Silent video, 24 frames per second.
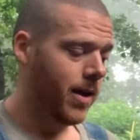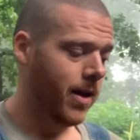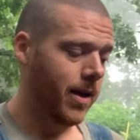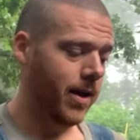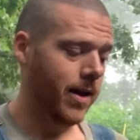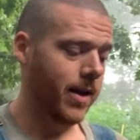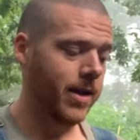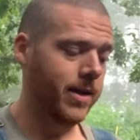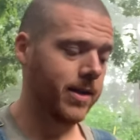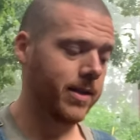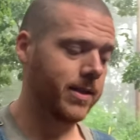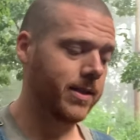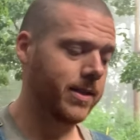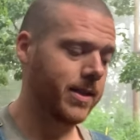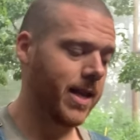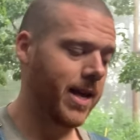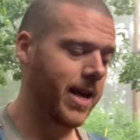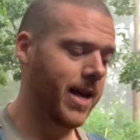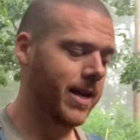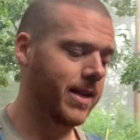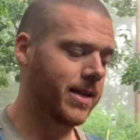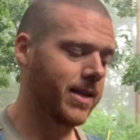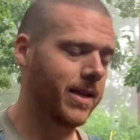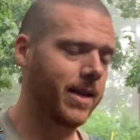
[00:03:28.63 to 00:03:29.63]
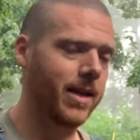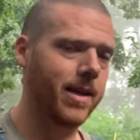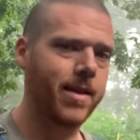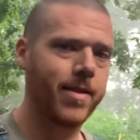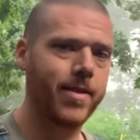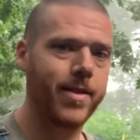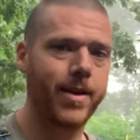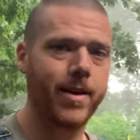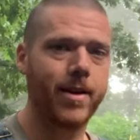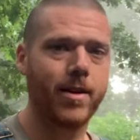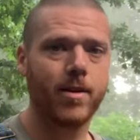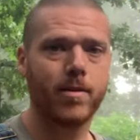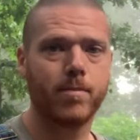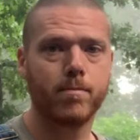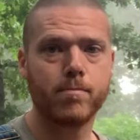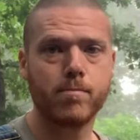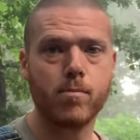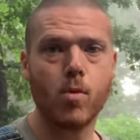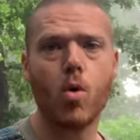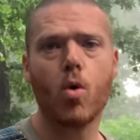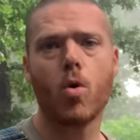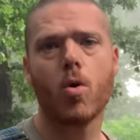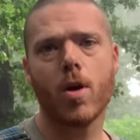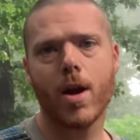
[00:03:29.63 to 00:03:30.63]
is that they're
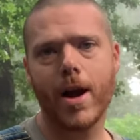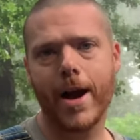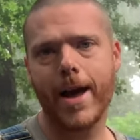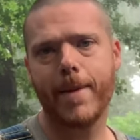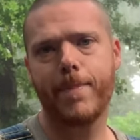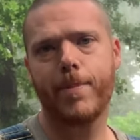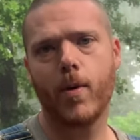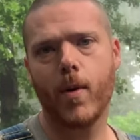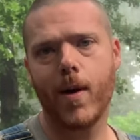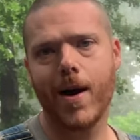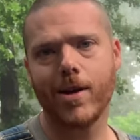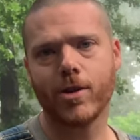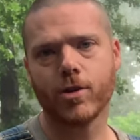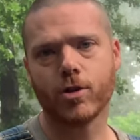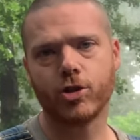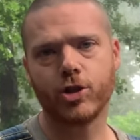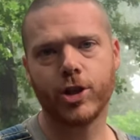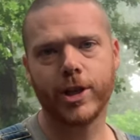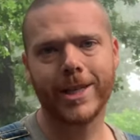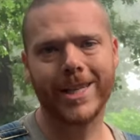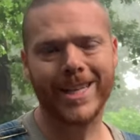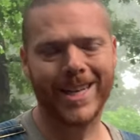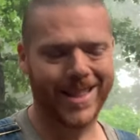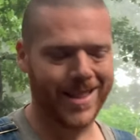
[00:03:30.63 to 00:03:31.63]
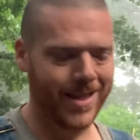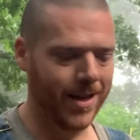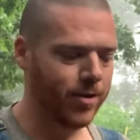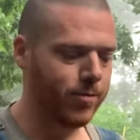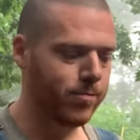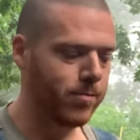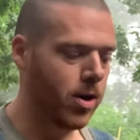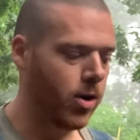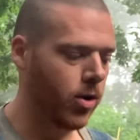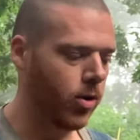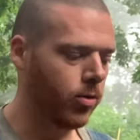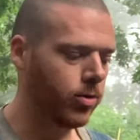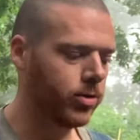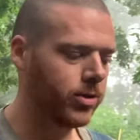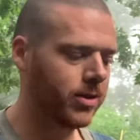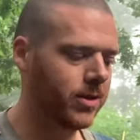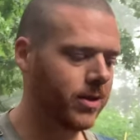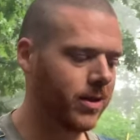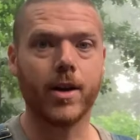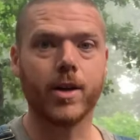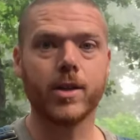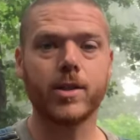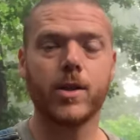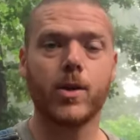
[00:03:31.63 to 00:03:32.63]
more hypoallergenic than
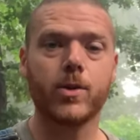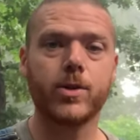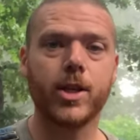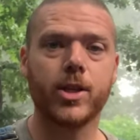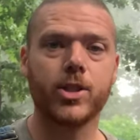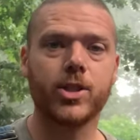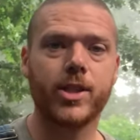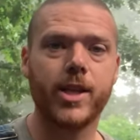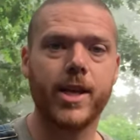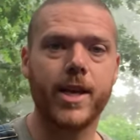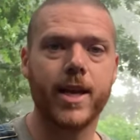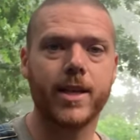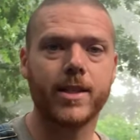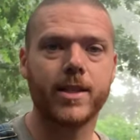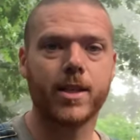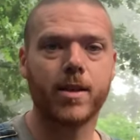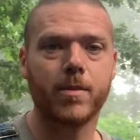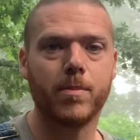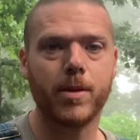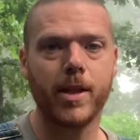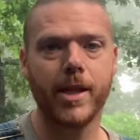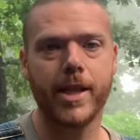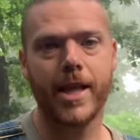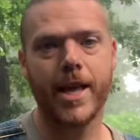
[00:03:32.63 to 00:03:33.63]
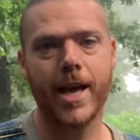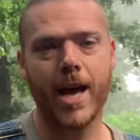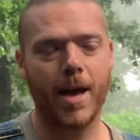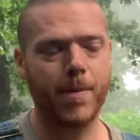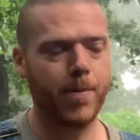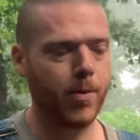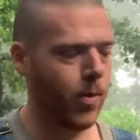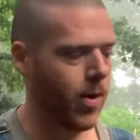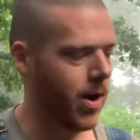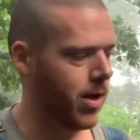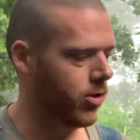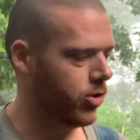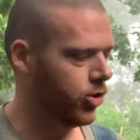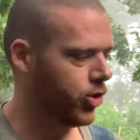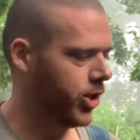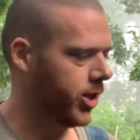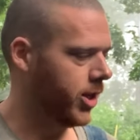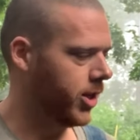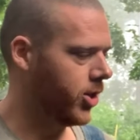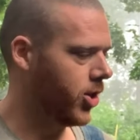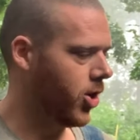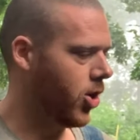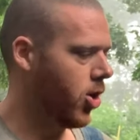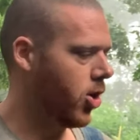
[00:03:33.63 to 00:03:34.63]
most. There is no such thing as a completely
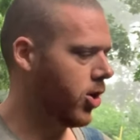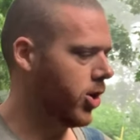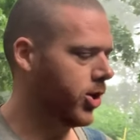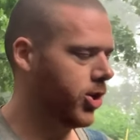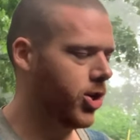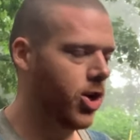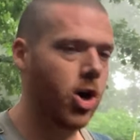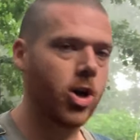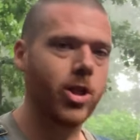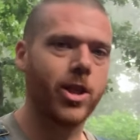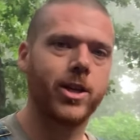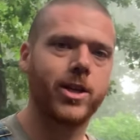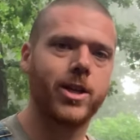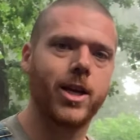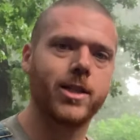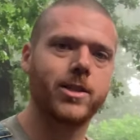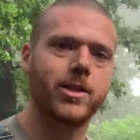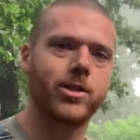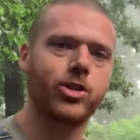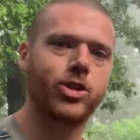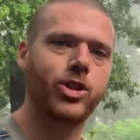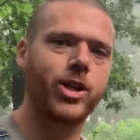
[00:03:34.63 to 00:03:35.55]
hypoallergenic dog, a dog that doesn't